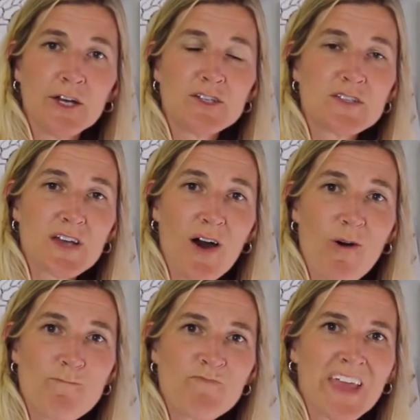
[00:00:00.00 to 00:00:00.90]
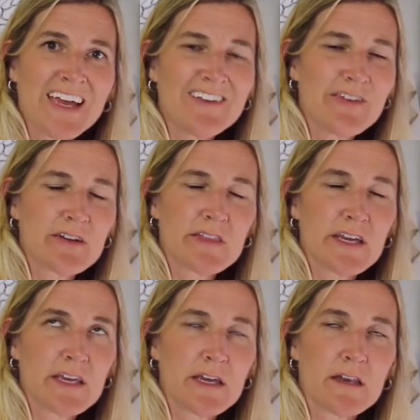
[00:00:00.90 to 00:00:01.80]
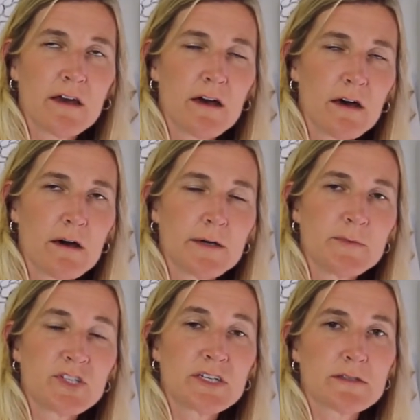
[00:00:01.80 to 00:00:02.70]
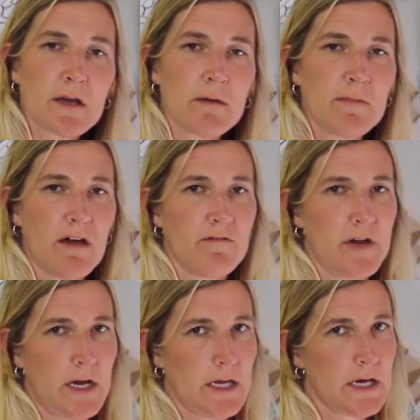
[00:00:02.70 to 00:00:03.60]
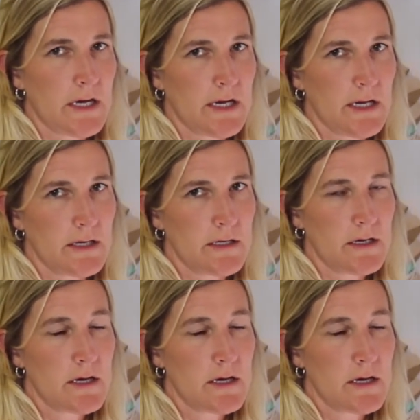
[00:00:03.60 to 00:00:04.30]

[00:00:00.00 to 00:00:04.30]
So if you're thinking, oh, I'm not very kind,